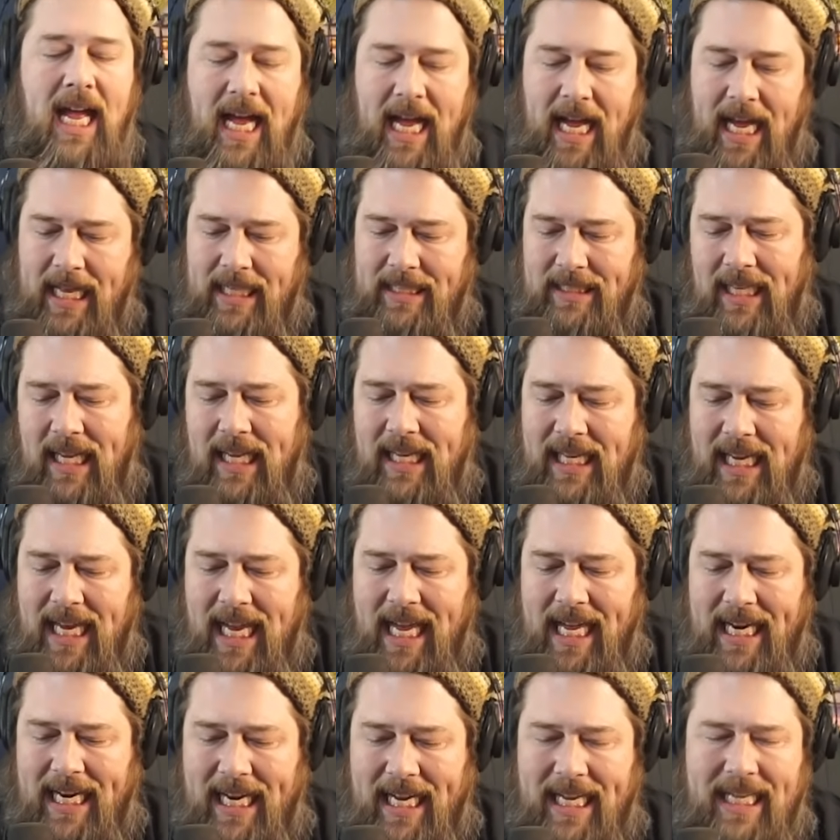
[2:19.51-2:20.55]

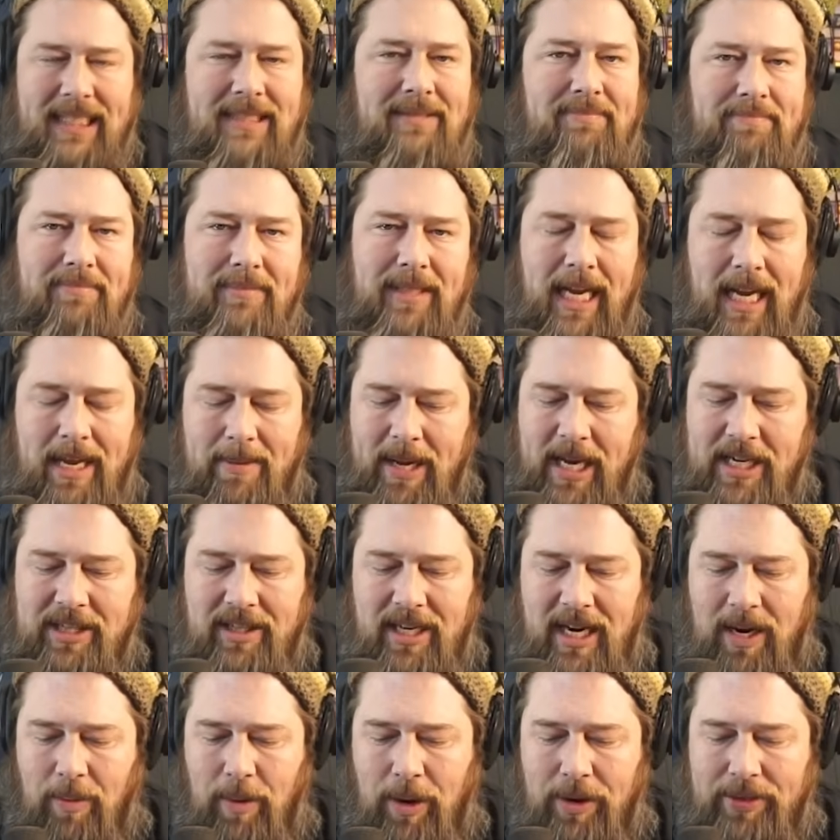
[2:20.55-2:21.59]
Liliana, I imagine
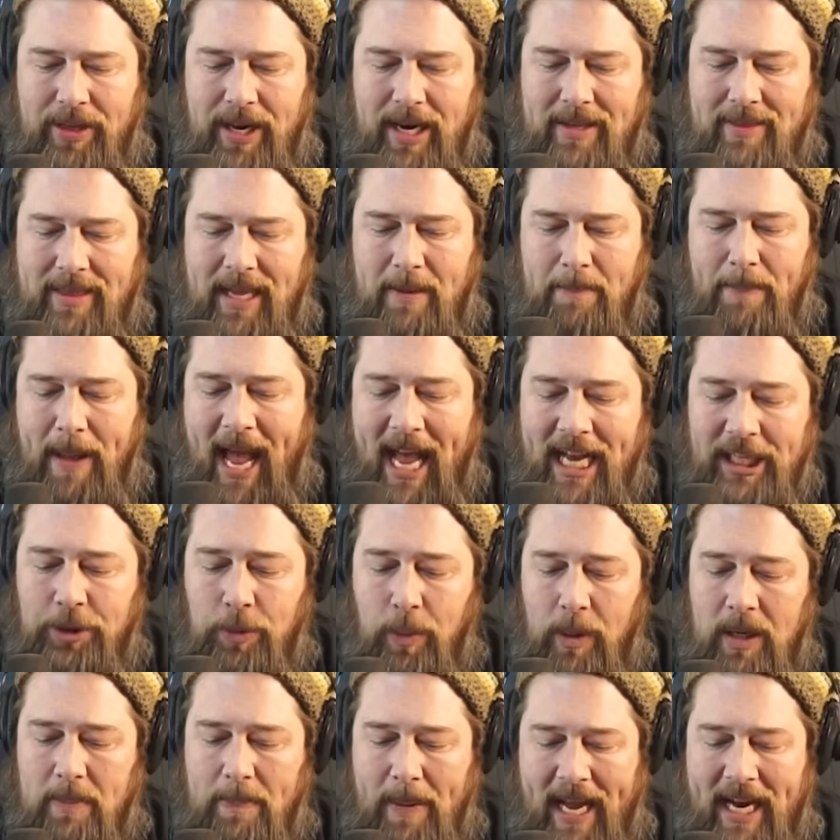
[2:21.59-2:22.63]
not worth anything.
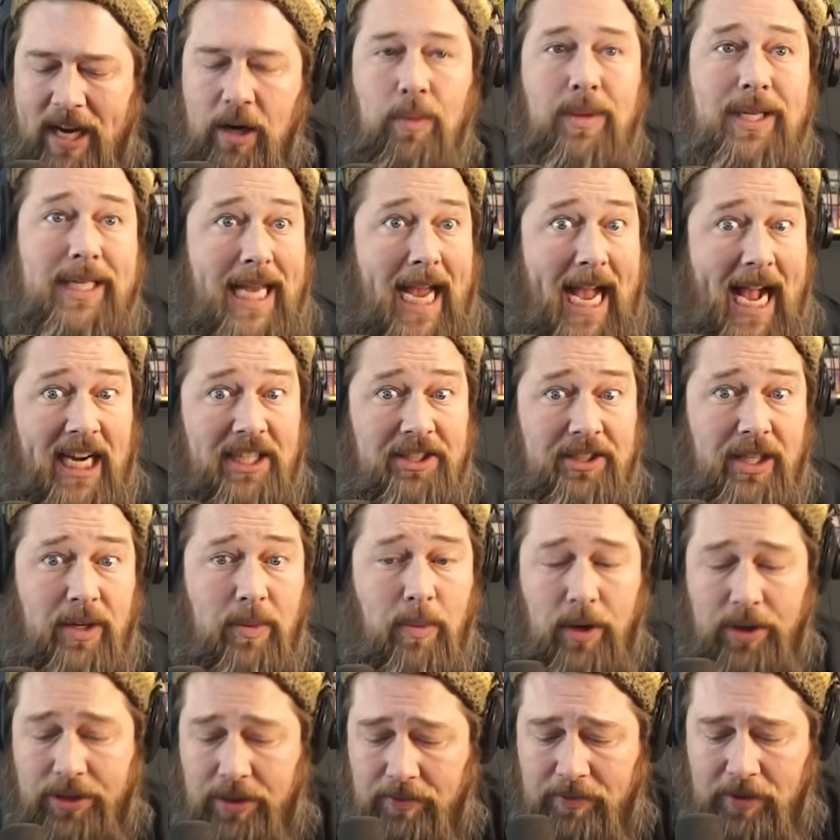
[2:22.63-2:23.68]
Patchwork banner was actually
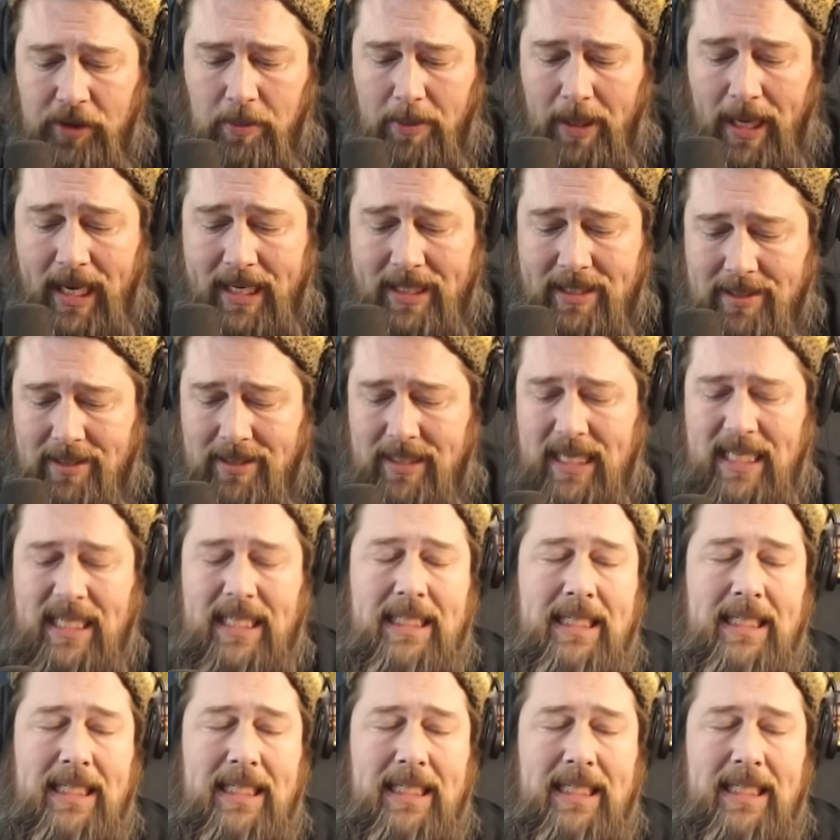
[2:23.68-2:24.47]
worth a few bucks.